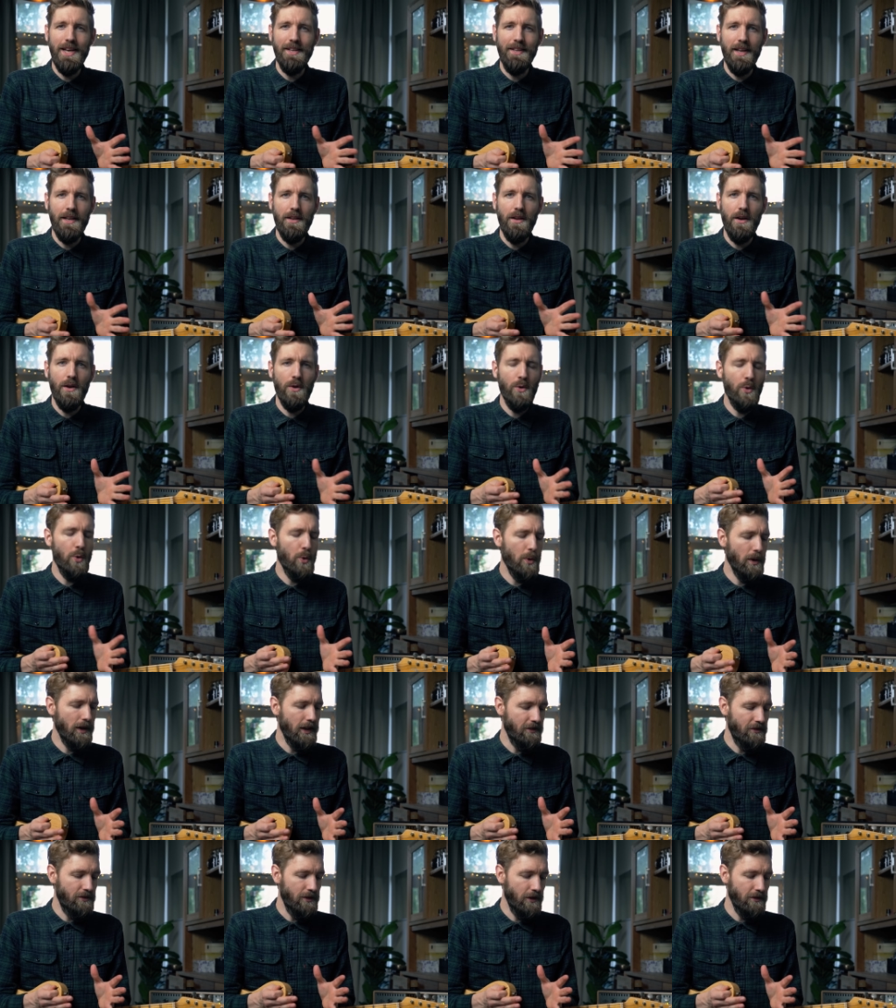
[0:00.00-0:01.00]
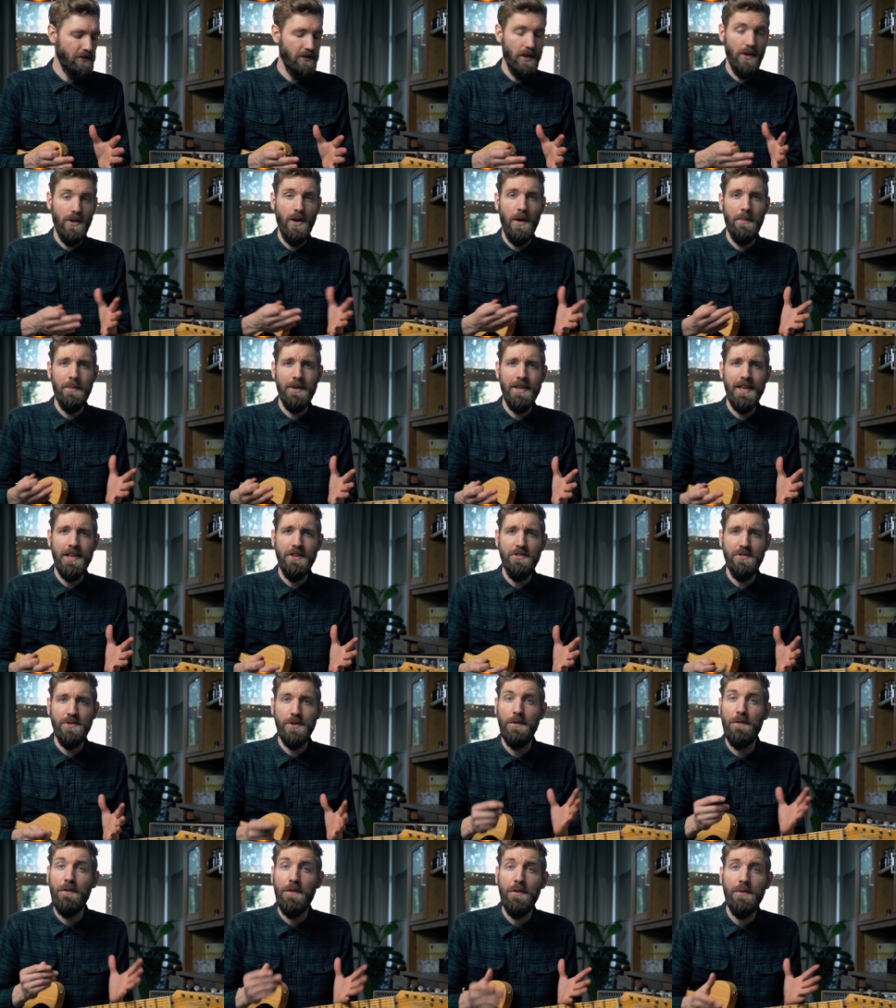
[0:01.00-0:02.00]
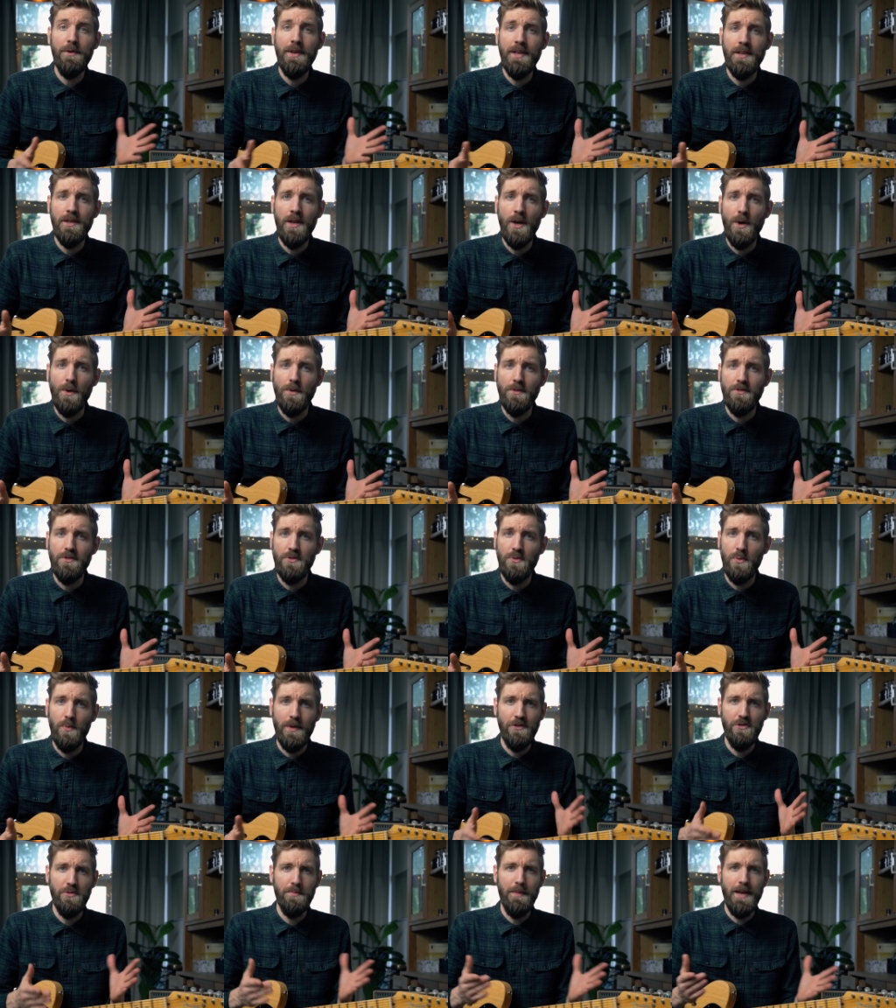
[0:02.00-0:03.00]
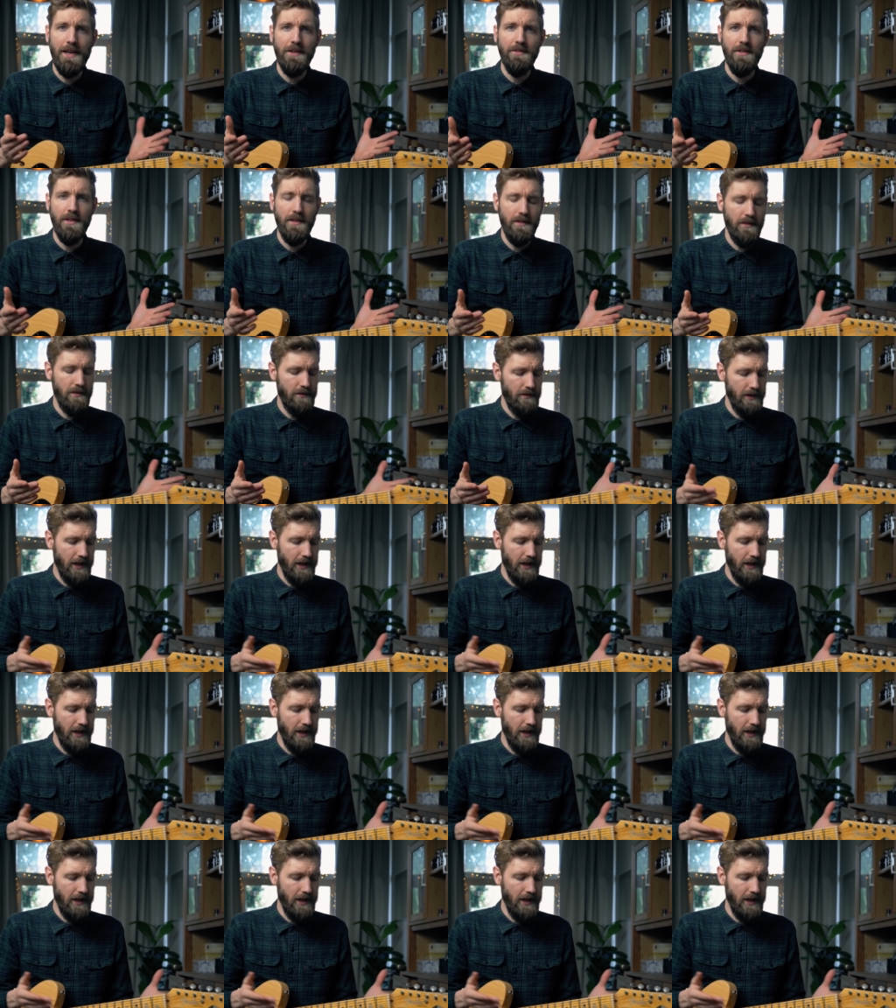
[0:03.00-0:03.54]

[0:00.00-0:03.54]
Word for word: yet that a chord is just a combination of three notes which makes it